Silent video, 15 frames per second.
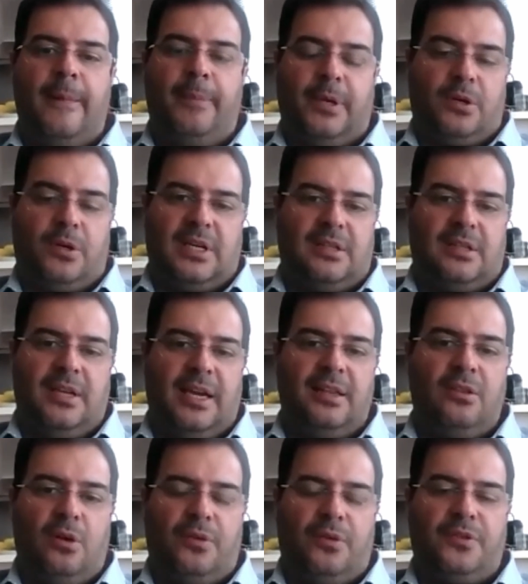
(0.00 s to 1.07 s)
Because at the
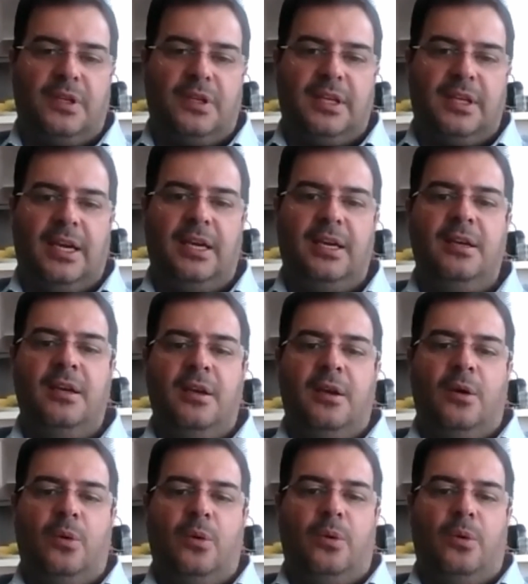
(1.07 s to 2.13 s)
end of the day,
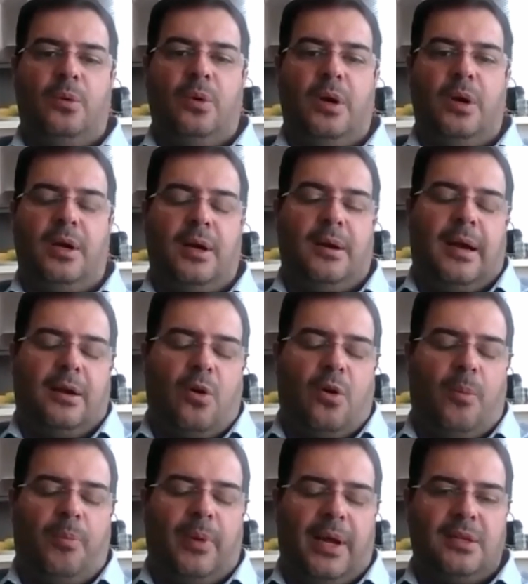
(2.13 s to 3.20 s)
a
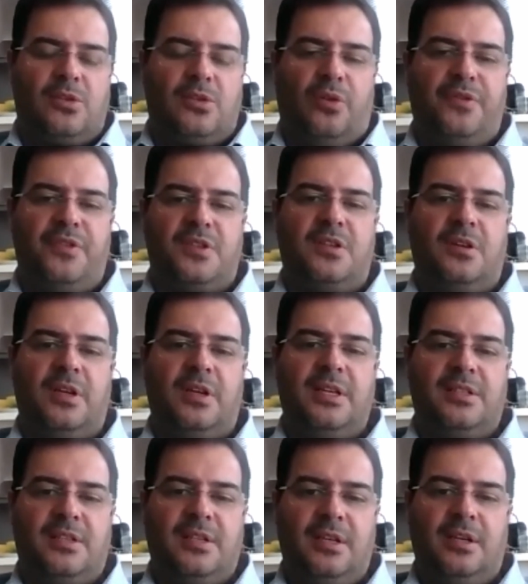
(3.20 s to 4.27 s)
compliance officer
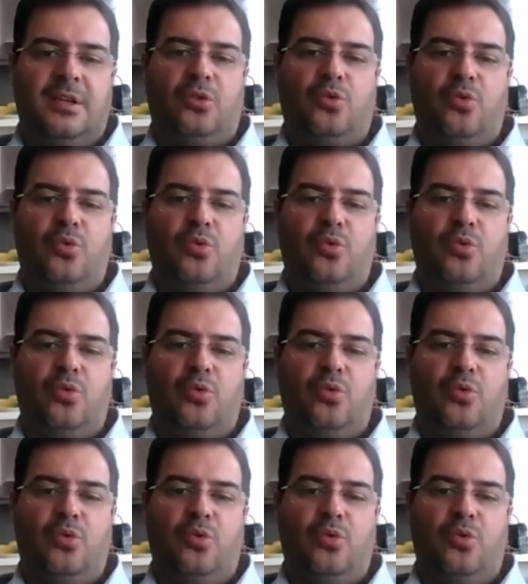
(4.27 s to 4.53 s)
is here